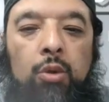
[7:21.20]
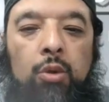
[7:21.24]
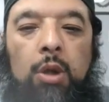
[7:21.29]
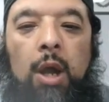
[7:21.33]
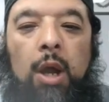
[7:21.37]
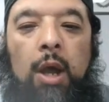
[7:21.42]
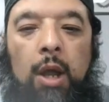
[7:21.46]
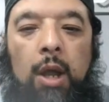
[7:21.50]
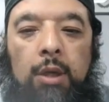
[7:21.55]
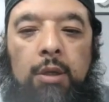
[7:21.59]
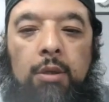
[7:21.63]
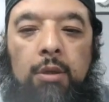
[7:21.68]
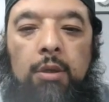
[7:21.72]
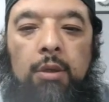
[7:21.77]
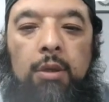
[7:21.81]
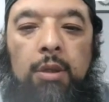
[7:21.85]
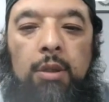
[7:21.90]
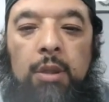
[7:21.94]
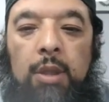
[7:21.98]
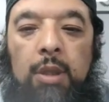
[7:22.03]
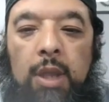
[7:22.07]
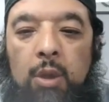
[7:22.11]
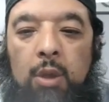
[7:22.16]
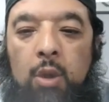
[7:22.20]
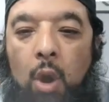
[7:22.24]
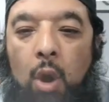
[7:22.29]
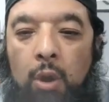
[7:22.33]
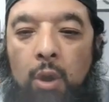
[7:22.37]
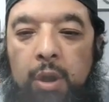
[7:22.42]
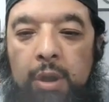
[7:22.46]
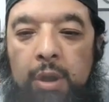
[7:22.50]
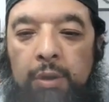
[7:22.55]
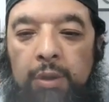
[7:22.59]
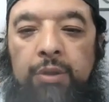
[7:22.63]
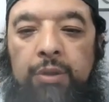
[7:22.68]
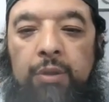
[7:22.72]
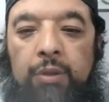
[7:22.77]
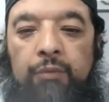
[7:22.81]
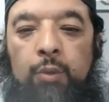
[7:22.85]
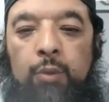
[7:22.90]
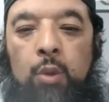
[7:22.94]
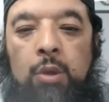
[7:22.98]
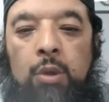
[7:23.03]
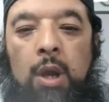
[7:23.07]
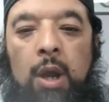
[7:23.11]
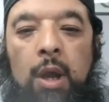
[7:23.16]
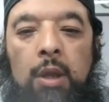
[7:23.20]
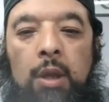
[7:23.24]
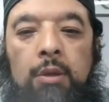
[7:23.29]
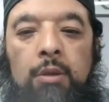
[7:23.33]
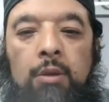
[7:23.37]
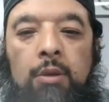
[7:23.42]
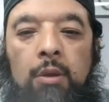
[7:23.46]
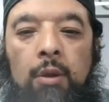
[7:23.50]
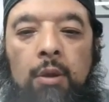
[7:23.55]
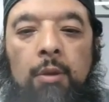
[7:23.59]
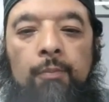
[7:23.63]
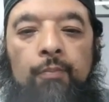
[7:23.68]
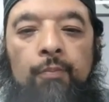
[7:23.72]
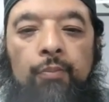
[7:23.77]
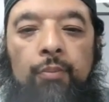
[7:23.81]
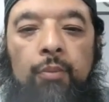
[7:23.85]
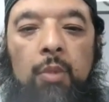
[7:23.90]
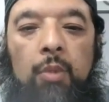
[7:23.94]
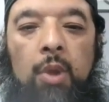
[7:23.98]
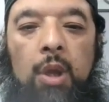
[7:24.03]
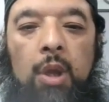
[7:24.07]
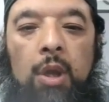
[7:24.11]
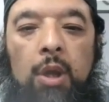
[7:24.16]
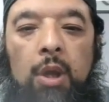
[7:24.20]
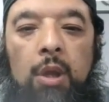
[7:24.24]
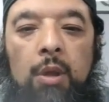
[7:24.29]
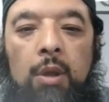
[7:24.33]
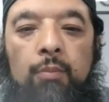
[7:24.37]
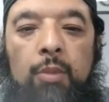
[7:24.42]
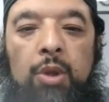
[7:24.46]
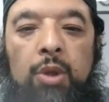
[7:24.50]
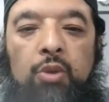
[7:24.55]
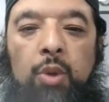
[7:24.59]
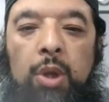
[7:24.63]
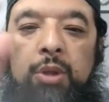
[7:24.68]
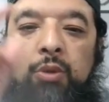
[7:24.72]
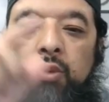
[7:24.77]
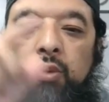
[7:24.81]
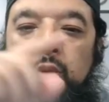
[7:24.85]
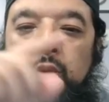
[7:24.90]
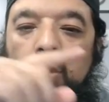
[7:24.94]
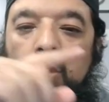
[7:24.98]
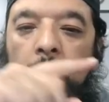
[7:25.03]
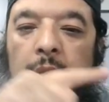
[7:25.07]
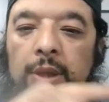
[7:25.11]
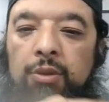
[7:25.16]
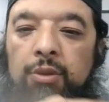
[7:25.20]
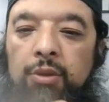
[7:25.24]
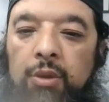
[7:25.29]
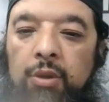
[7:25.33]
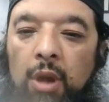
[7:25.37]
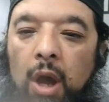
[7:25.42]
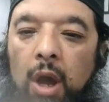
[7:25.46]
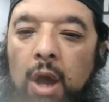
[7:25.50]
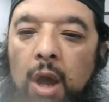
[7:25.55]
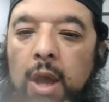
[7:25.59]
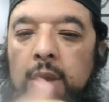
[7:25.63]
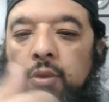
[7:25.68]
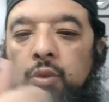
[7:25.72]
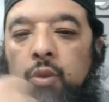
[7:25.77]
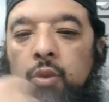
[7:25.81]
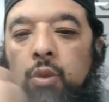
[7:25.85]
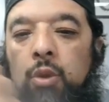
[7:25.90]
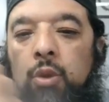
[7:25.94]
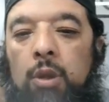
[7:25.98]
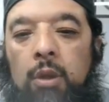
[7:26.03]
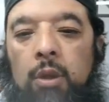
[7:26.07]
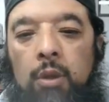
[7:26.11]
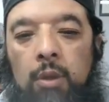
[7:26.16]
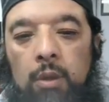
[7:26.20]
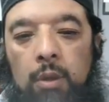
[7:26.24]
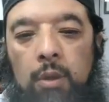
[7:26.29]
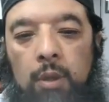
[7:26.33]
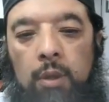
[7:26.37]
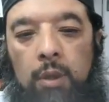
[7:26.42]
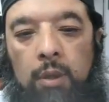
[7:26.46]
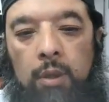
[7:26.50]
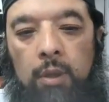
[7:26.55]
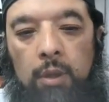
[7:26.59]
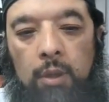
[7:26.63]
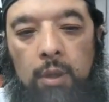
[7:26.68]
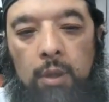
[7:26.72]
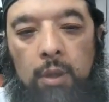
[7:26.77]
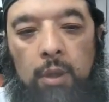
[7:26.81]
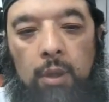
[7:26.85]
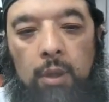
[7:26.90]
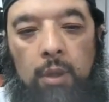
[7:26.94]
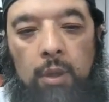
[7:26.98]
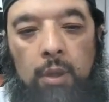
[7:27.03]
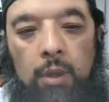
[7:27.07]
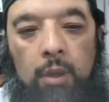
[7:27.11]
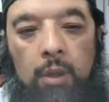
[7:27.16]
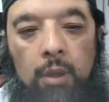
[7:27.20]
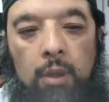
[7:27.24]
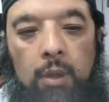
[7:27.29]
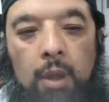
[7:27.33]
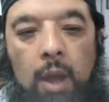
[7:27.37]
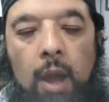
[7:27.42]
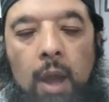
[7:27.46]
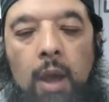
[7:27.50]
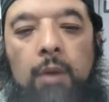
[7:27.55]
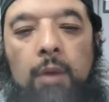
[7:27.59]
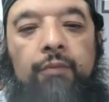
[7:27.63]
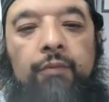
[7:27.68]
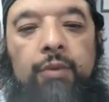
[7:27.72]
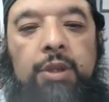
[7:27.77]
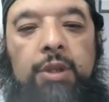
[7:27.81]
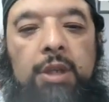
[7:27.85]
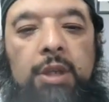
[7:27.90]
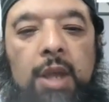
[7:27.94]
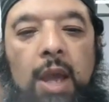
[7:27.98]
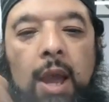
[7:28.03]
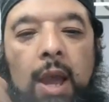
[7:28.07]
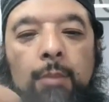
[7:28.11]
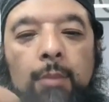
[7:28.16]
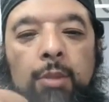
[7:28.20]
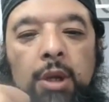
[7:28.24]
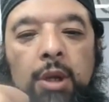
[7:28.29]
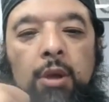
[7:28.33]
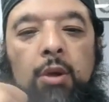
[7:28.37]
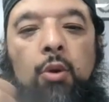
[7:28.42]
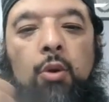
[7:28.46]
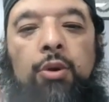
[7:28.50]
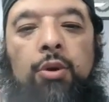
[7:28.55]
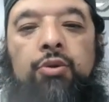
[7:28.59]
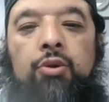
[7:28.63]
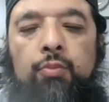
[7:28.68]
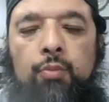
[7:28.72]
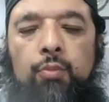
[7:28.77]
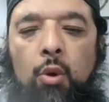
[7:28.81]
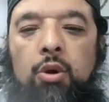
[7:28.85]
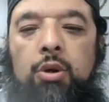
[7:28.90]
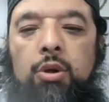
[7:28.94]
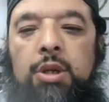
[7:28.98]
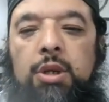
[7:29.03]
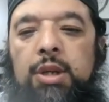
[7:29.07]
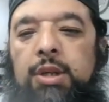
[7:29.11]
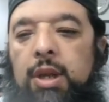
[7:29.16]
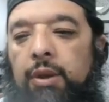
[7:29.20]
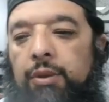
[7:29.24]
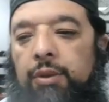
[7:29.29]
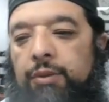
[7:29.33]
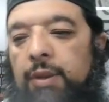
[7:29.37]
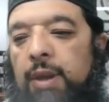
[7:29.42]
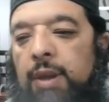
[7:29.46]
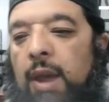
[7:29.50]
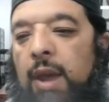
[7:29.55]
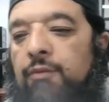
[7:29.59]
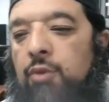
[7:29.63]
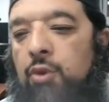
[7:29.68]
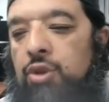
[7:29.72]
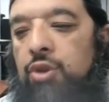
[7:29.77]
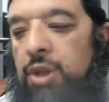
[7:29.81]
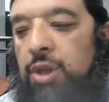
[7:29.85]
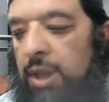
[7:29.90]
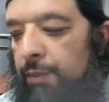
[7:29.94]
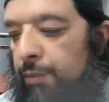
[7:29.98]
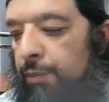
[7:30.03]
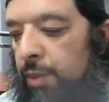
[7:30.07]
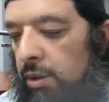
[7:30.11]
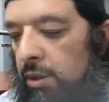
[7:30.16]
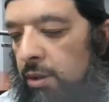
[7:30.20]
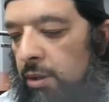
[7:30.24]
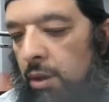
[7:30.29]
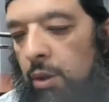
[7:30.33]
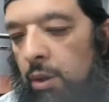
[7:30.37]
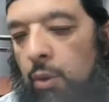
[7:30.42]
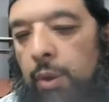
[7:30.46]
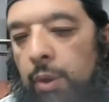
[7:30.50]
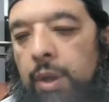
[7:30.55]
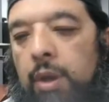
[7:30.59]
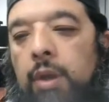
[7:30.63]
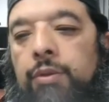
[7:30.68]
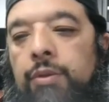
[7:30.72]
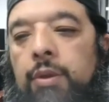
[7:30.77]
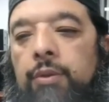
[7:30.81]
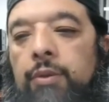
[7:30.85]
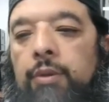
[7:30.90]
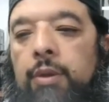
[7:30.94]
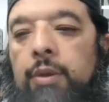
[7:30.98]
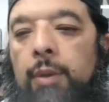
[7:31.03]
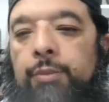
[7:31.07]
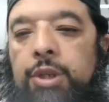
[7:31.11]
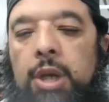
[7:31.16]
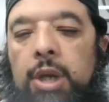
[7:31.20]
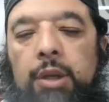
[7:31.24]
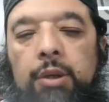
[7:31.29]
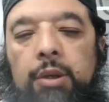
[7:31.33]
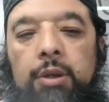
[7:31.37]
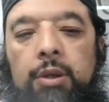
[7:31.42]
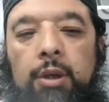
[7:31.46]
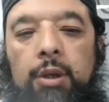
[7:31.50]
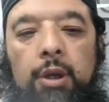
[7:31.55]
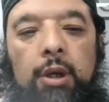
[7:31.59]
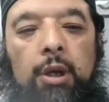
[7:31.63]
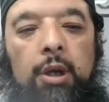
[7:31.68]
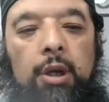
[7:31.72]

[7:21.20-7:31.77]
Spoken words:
Quran, the coherence of Quran between Surah Al-Isra and Surah Al-Kahf. Today I'm going to go into more details than I've usually been going on this subject.